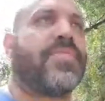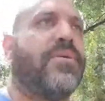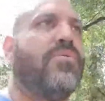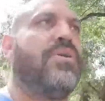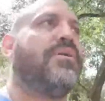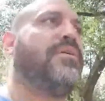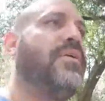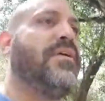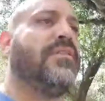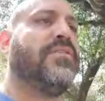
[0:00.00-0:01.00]
The
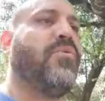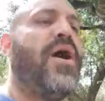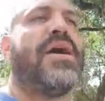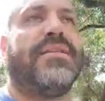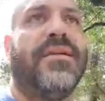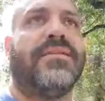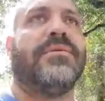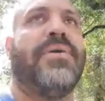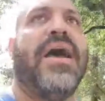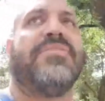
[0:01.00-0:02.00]

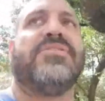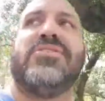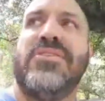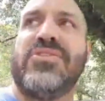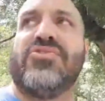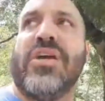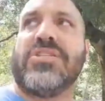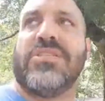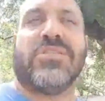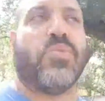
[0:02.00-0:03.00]
the path into
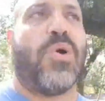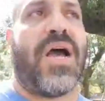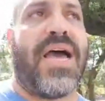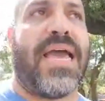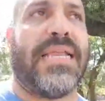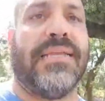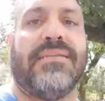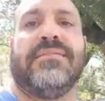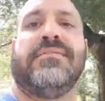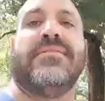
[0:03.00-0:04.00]
destruction is wide.
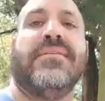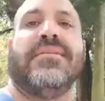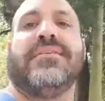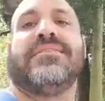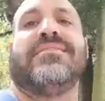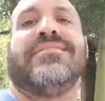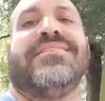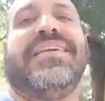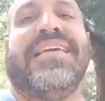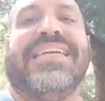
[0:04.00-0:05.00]

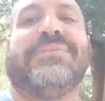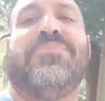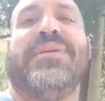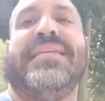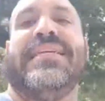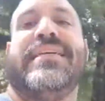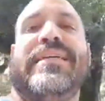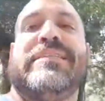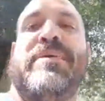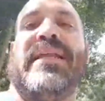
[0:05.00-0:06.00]
It's petty
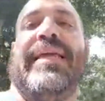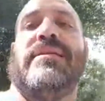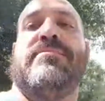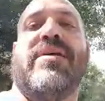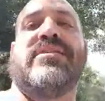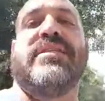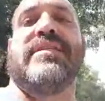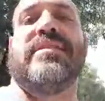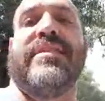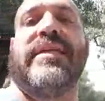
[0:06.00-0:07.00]
and embarrassing.
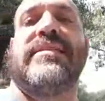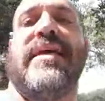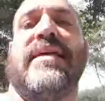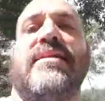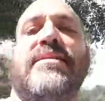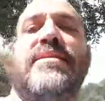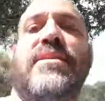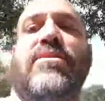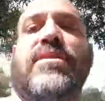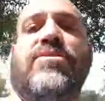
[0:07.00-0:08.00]
It's like Zach is
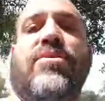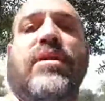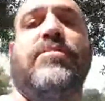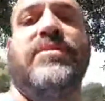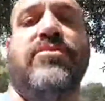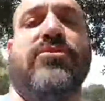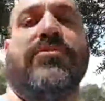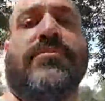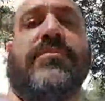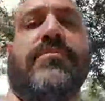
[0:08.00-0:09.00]
the only grown up in the room,